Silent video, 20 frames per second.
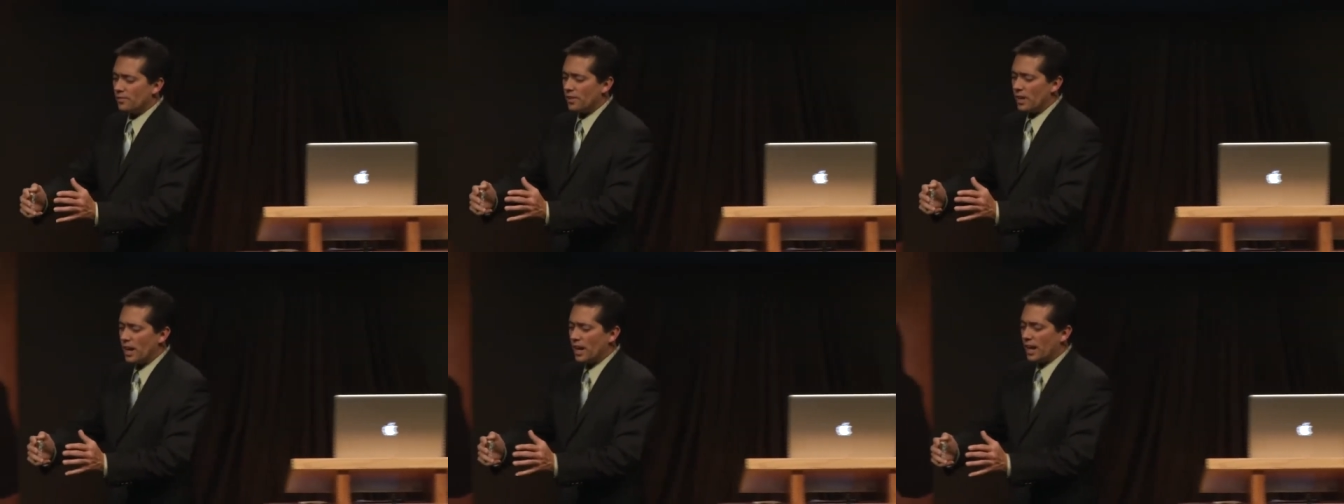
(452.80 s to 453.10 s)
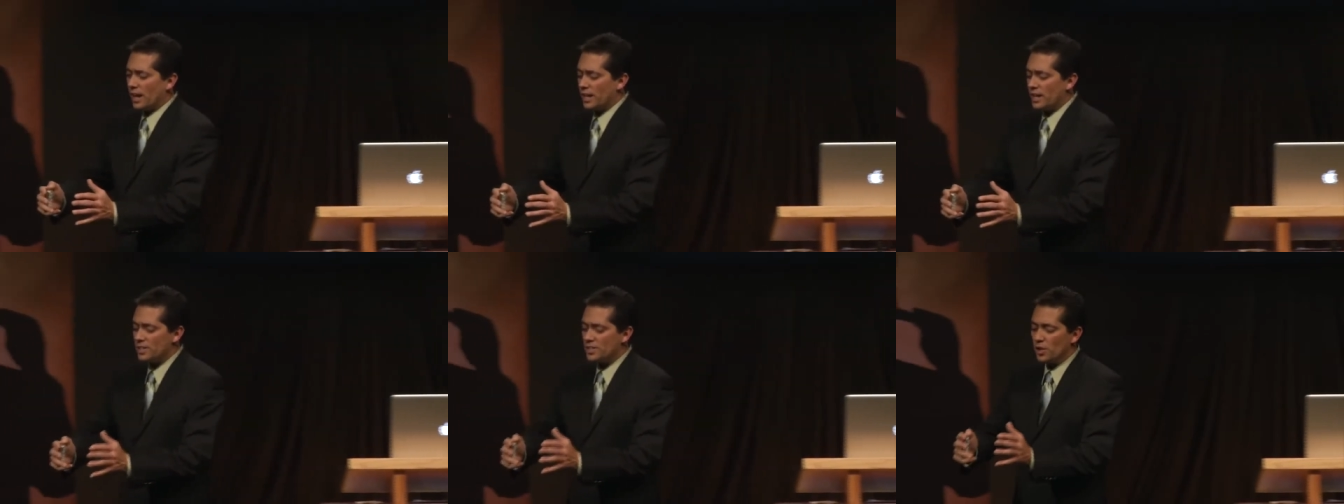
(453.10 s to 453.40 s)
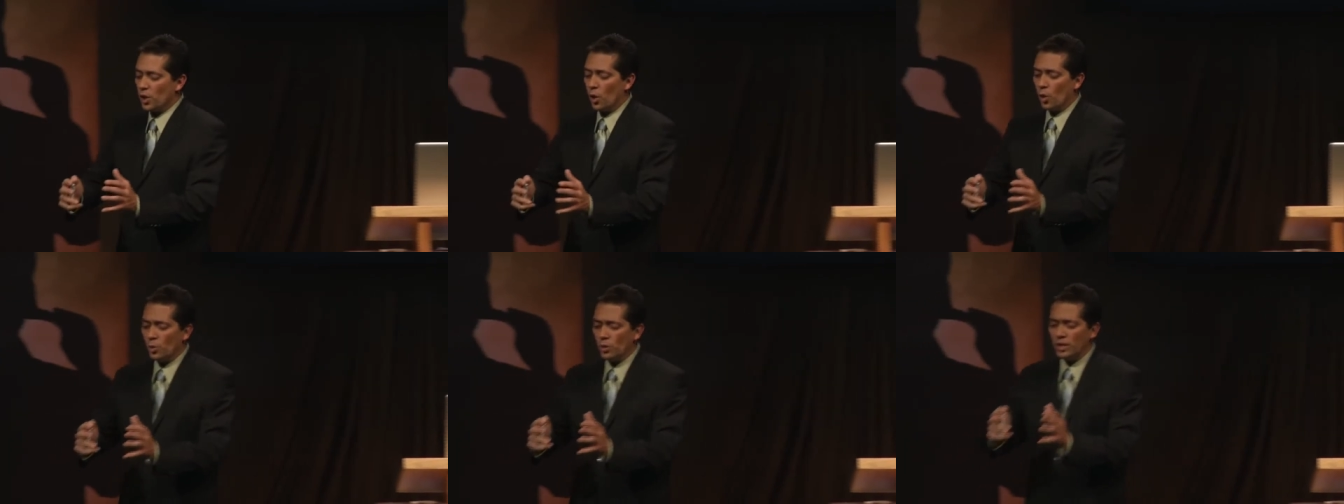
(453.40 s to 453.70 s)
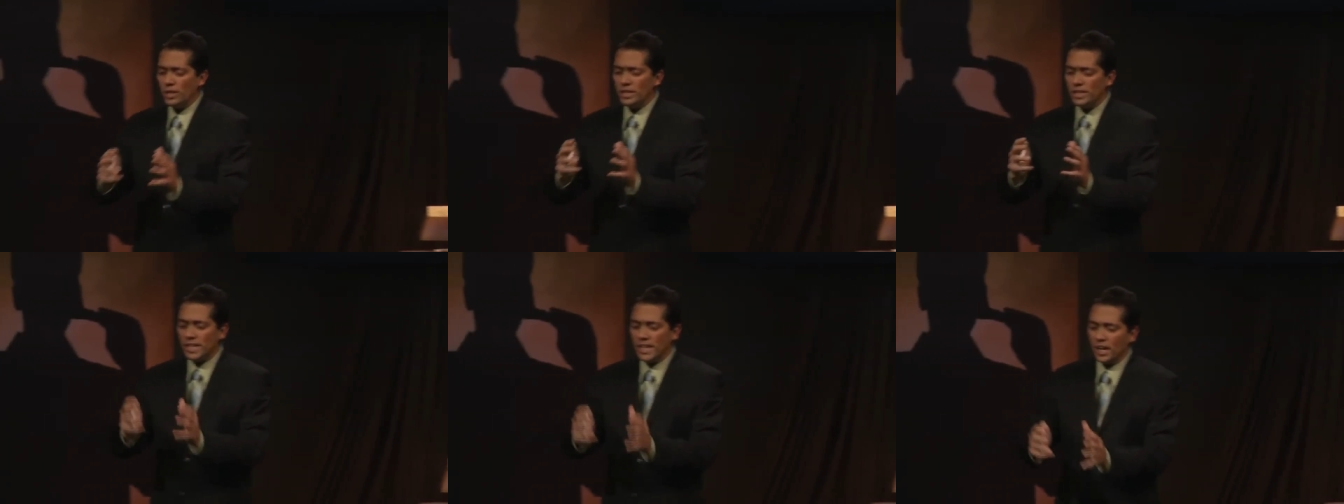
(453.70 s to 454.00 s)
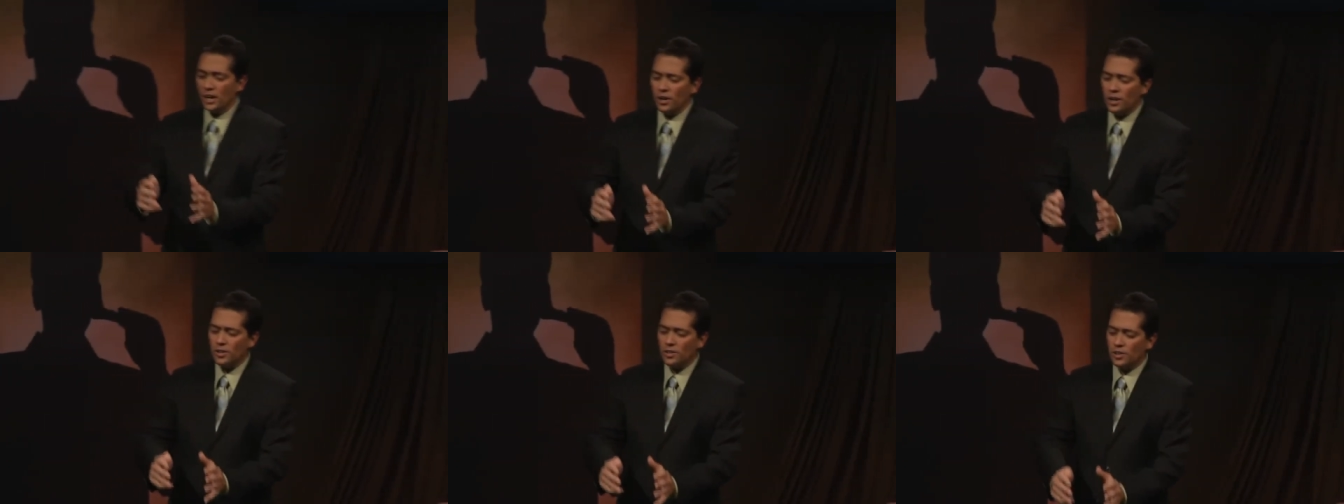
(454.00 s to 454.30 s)
LaVey is only
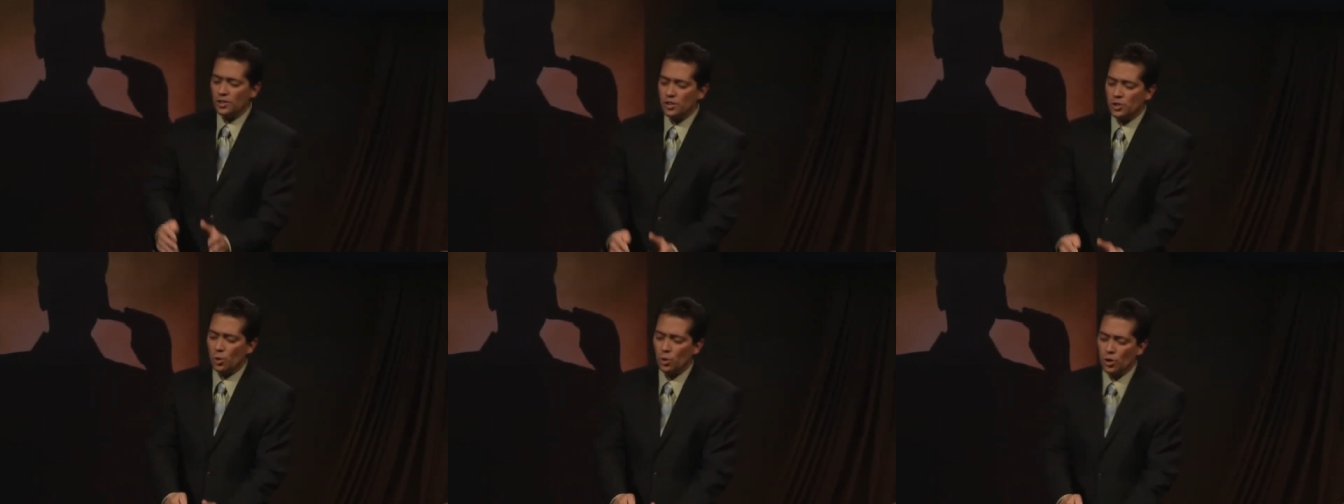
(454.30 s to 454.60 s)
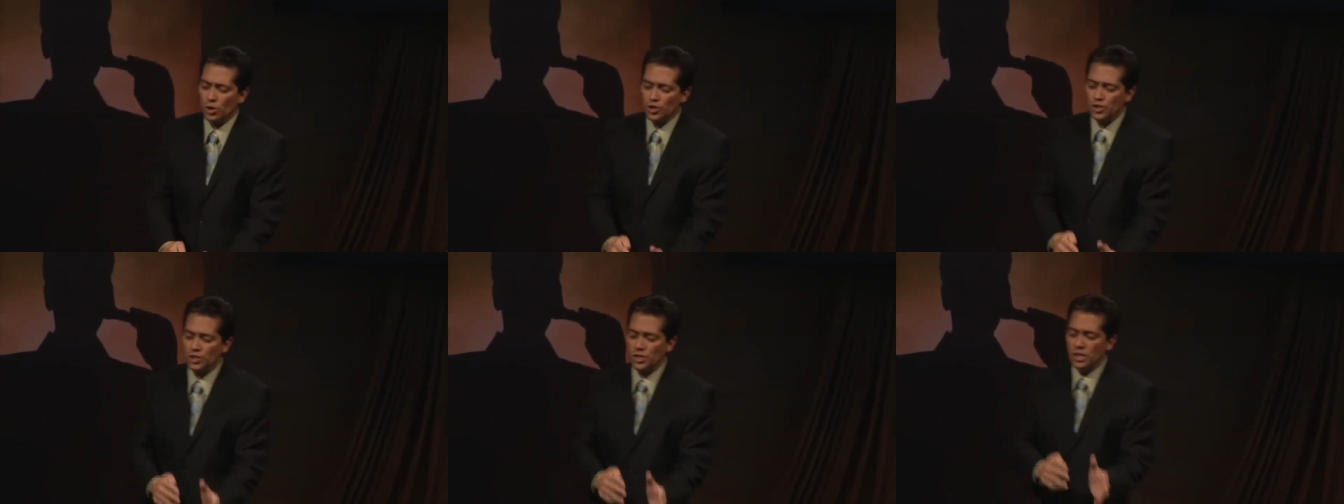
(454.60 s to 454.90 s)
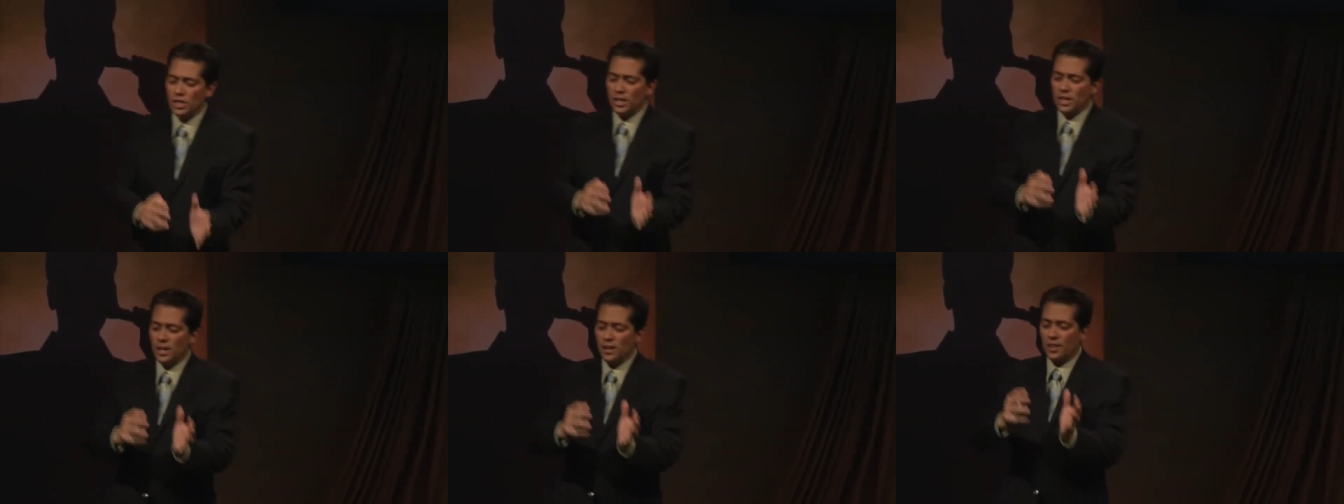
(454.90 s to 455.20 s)
carrying the torch